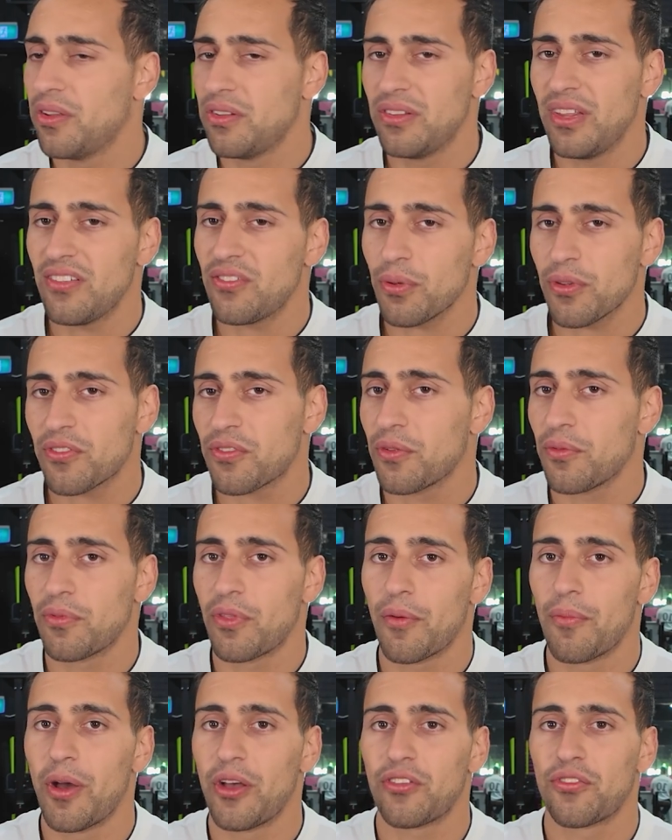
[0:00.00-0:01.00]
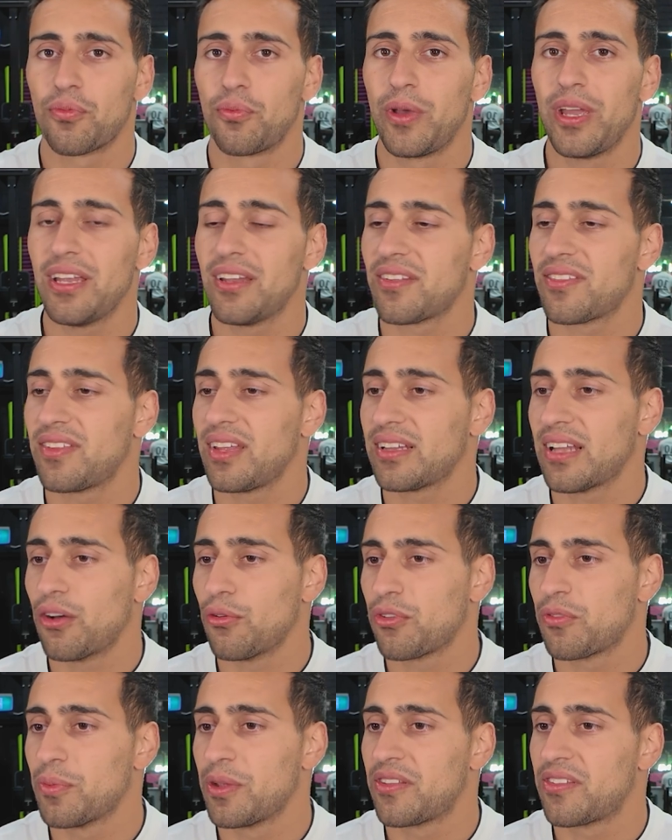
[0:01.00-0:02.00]
this was the most weirdest thing
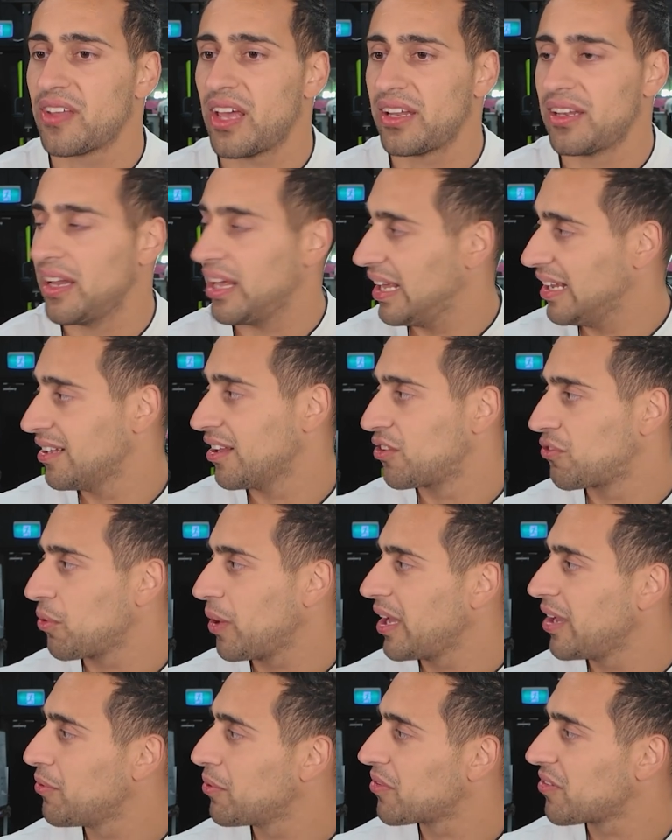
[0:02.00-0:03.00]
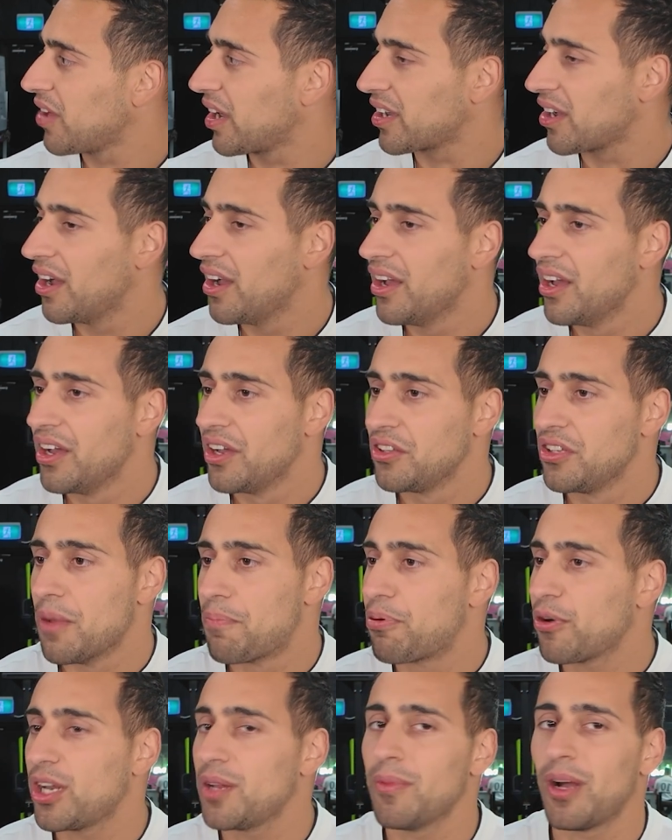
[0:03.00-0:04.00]
that Usman said in the tweet. He was like,
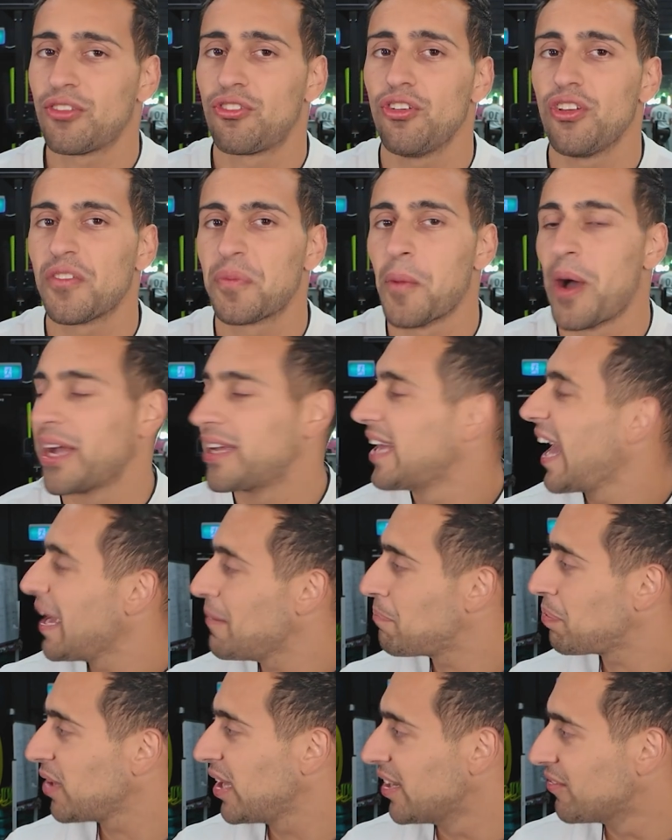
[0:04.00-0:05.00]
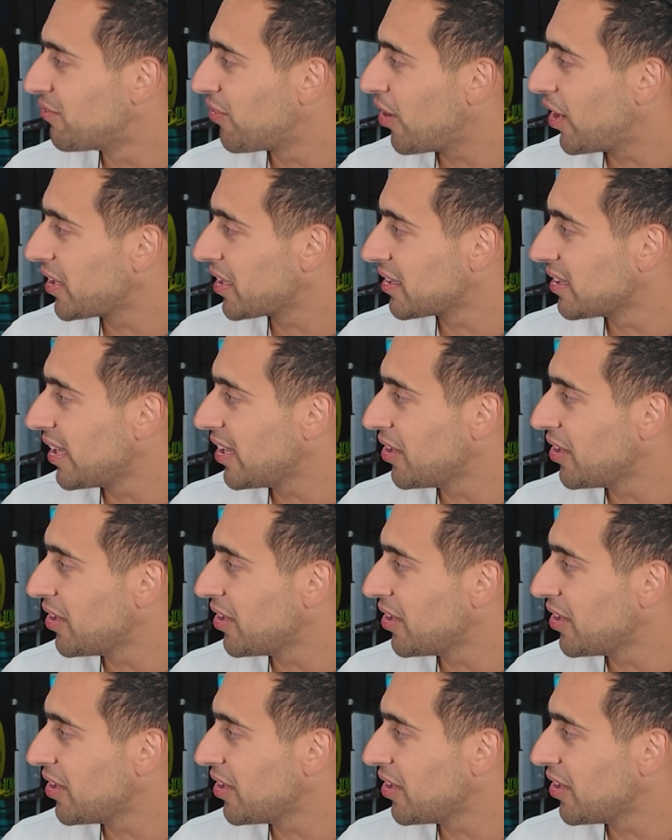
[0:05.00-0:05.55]
you pretty much used my game plan fighting